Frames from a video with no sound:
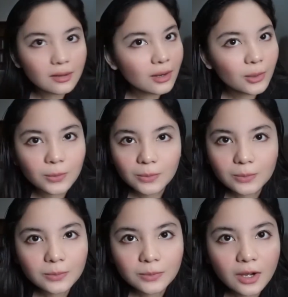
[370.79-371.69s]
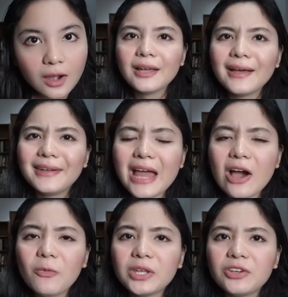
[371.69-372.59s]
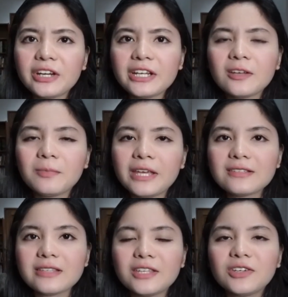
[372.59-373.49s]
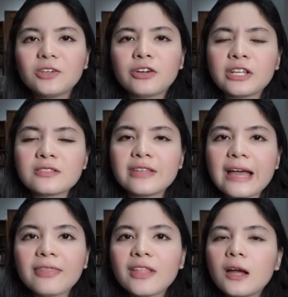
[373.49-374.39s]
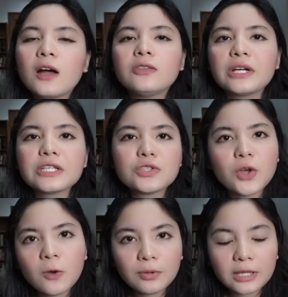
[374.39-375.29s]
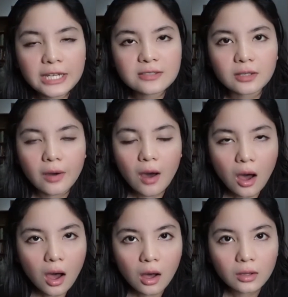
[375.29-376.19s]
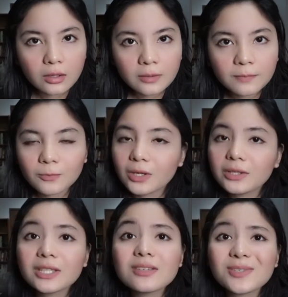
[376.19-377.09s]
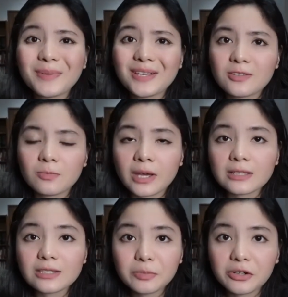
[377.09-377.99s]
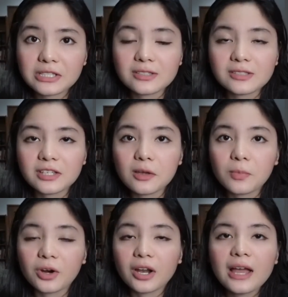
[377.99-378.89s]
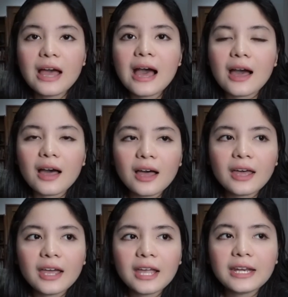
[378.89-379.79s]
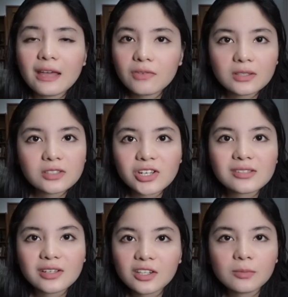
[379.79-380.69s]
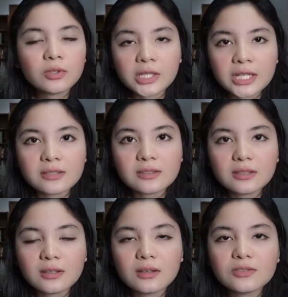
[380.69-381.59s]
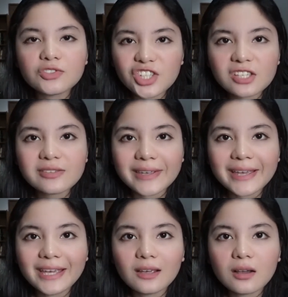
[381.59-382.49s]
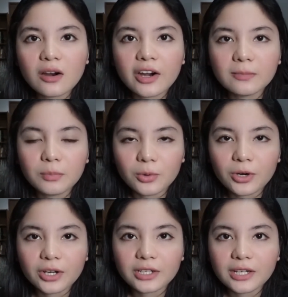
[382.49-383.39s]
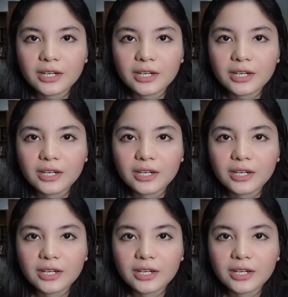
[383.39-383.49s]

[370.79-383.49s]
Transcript: No. Now when you're in a place and you notice that there is no police at all, well, this is based on my experience in Singapore. I never saw a single police. Just a cardboard